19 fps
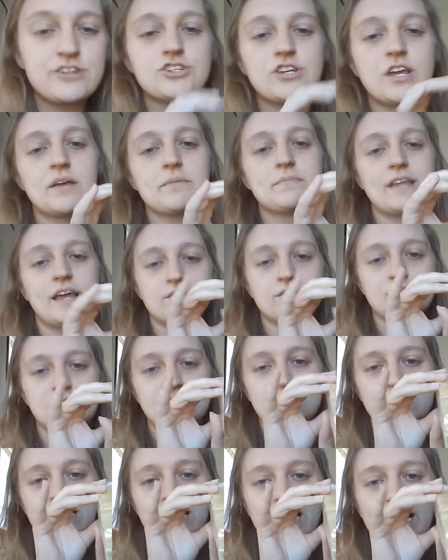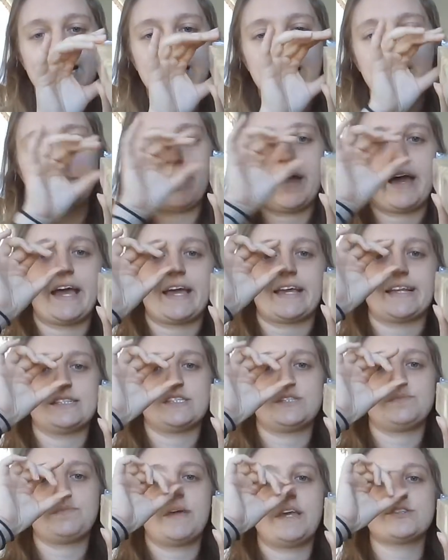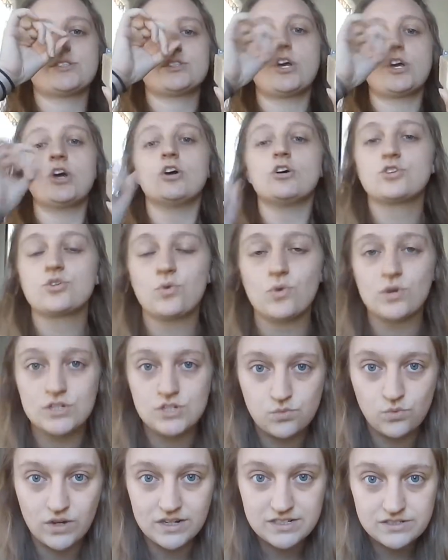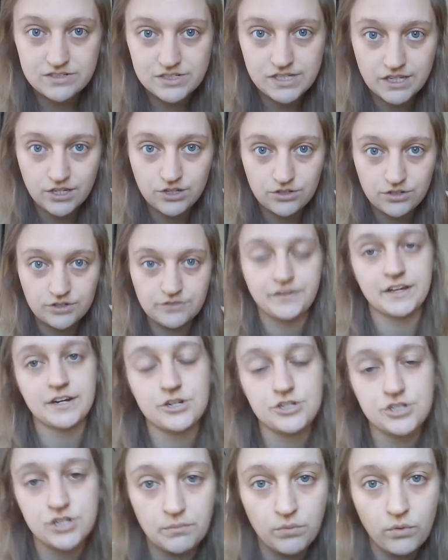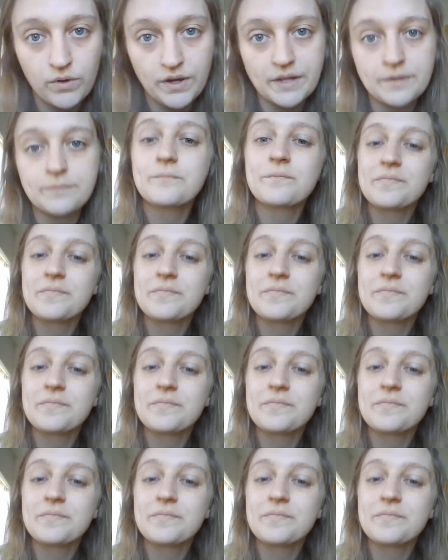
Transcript: shape now sliding back in space towards one singular vanishing point.